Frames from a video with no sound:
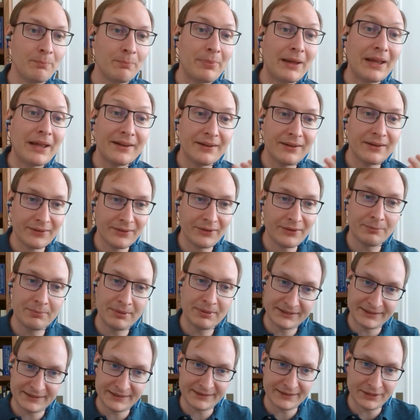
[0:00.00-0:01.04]
bend their
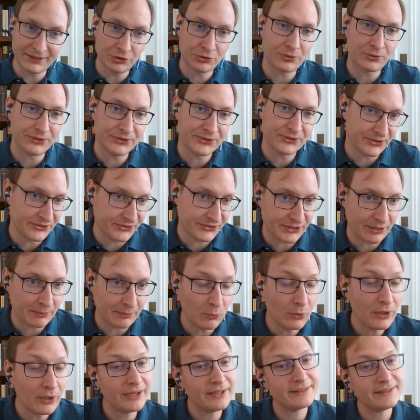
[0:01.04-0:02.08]
business interests in
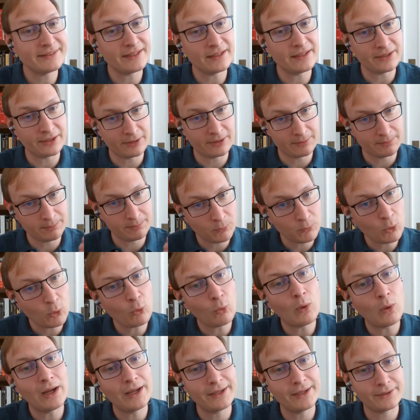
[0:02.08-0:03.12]
some ways, that they're
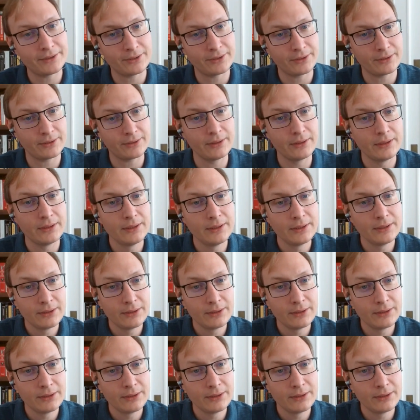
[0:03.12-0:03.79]
quieter,